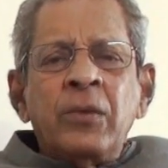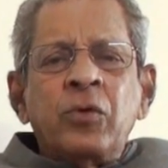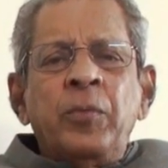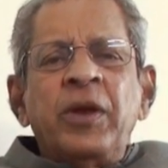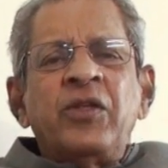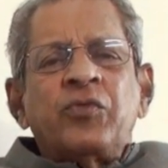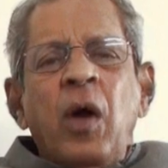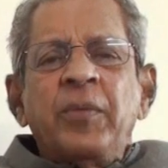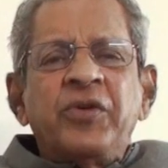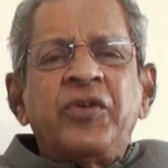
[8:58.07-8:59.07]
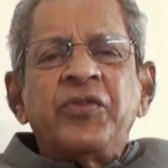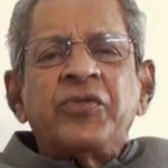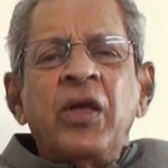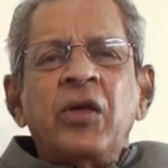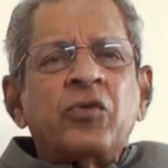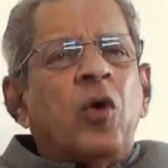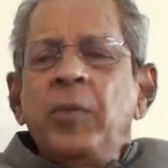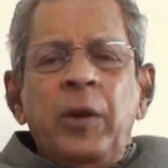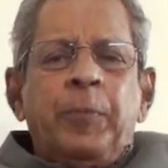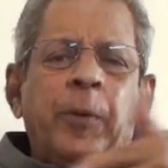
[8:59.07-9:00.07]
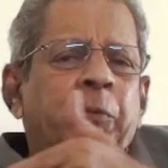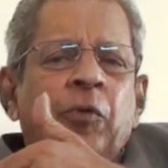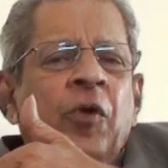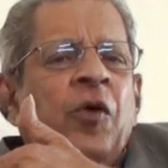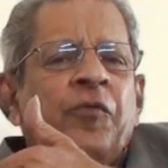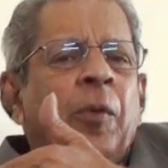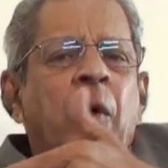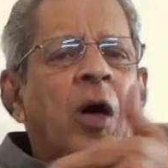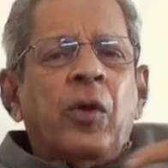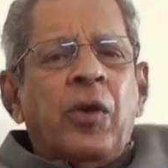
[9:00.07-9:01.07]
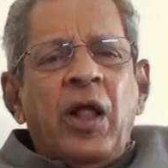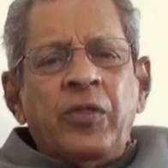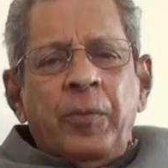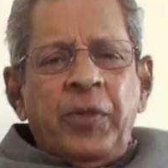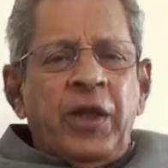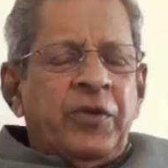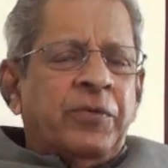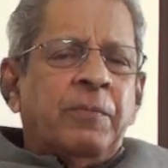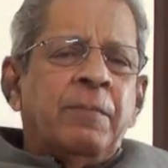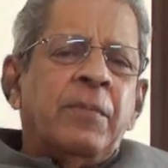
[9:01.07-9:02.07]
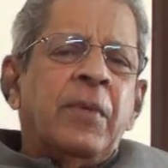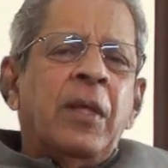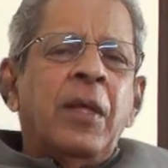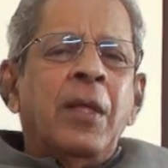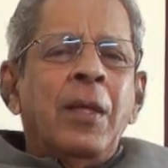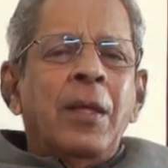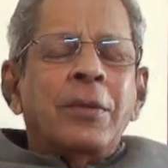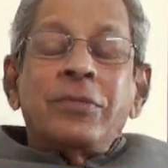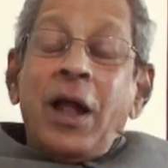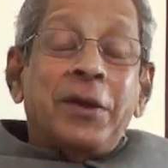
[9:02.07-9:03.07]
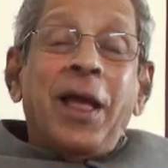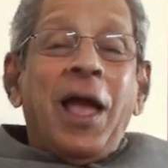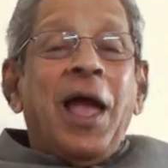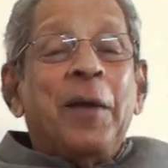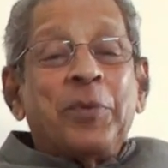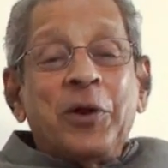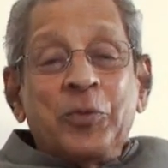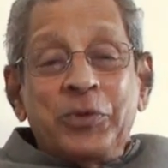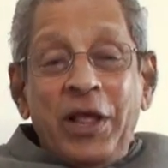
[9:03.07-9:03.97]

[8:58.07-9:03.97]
so many Swamijis, so many people from all over Andhra Pradesh. That day I happened to